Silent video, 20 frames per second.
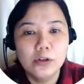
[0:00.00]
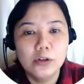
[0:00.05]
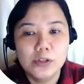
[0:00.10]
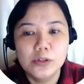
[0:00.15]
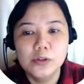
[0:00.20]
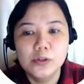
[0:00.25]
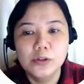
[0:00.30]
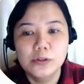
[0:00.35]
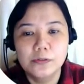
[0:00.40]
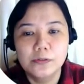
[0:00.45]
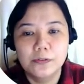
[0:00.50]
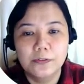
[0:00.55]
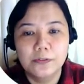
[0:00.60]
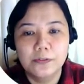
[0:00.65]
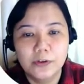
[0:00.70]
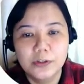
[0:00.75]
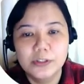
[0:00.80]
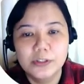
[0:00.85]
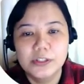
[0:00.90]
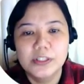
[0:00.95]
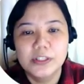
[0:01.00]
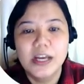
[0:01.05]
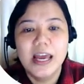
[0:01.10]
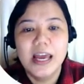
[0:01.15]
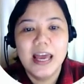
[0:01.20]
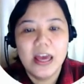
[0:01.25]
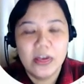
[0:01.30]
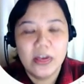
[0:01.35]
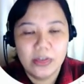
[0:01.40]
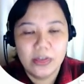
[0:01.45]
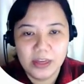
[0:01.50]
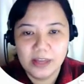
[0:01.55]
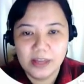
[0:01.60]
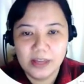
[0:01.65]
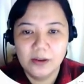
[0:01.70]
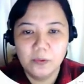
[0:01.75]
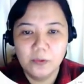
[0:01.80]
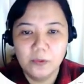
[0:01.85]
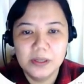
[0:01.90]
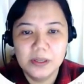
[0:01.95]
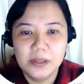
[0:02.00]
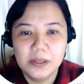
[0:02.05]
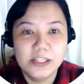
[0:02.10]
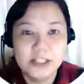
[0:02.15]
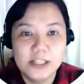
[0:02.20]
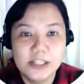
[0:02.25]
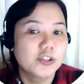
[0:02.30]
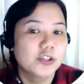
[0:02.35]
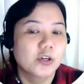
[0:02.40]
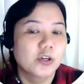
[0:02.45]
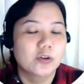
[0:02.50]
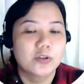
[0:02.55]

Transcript: to the first thing that we need to know.